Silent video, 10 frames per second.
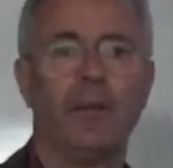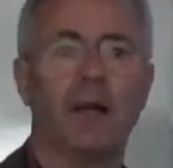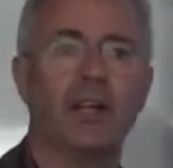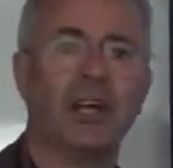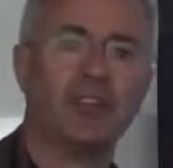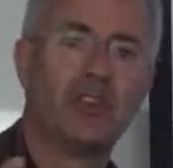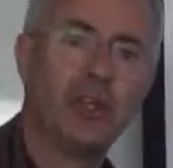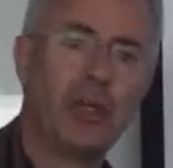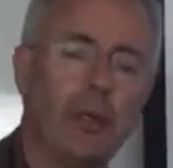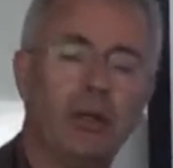an
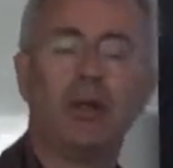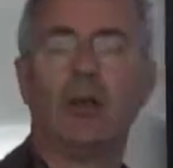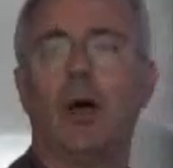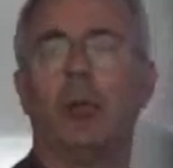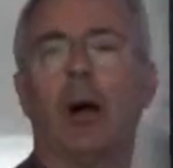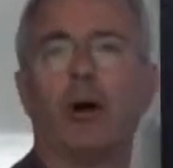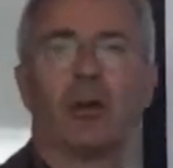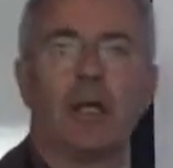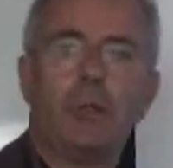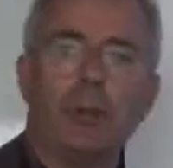idea about
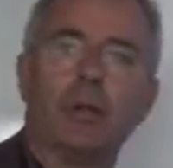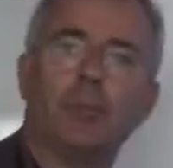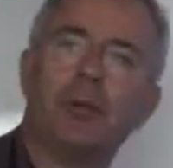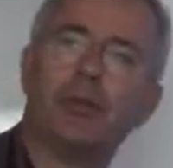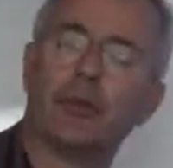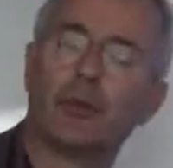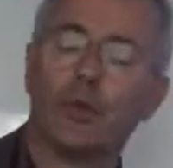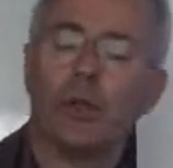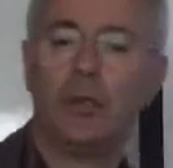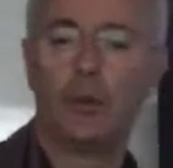keeping a business
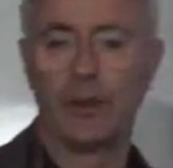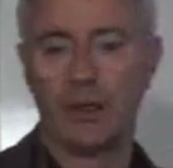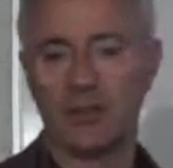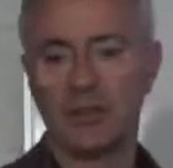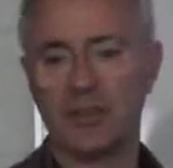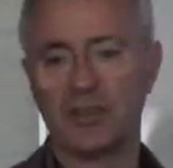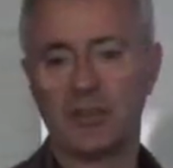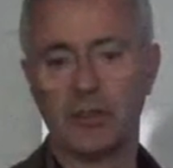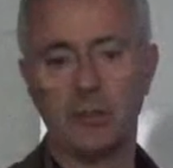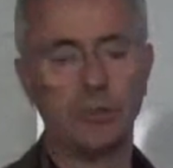running with IT
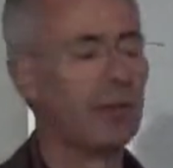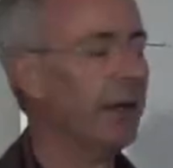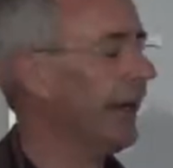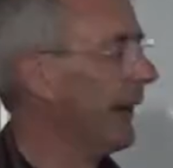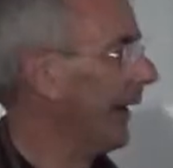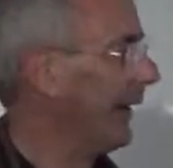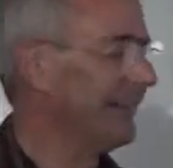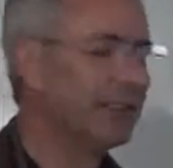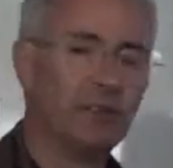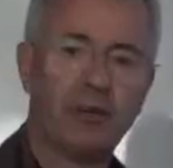systems,
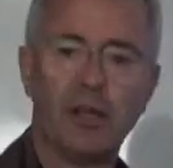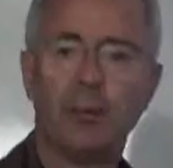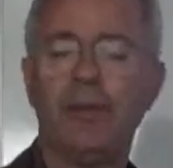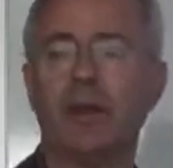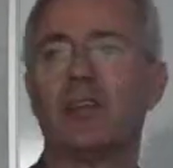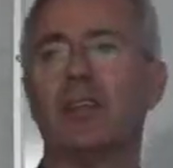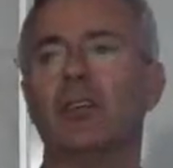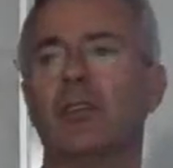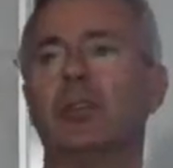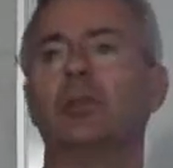and developing that
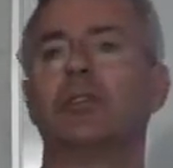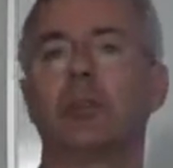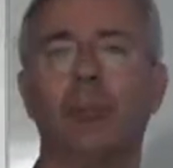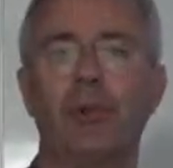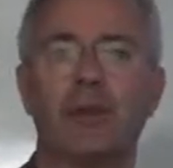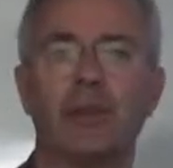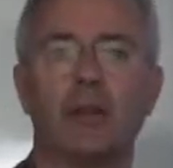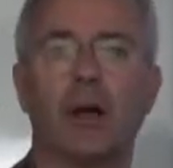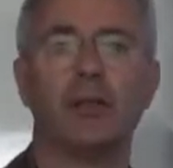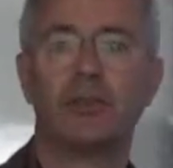into something that
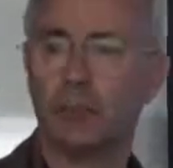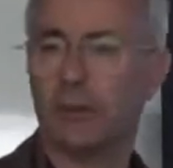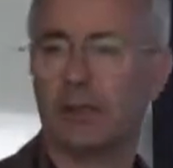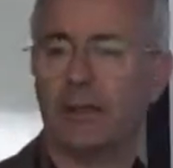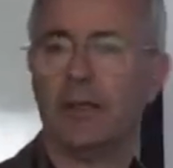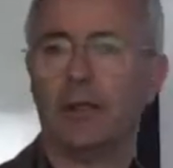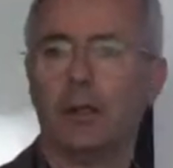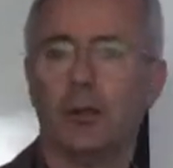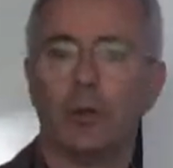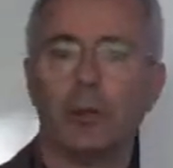ultimately
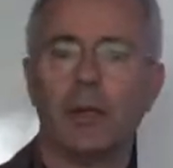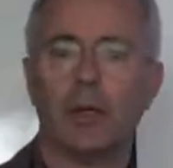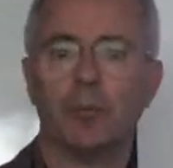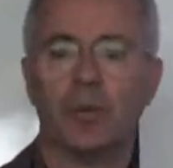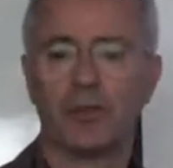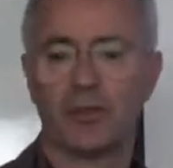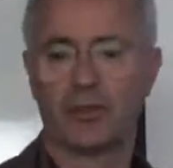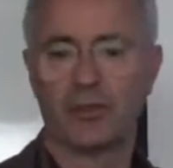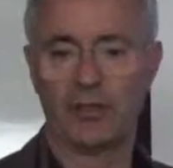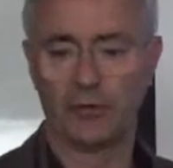will become
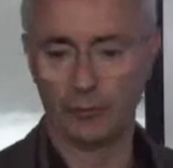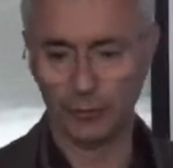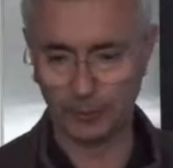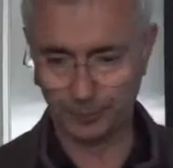successful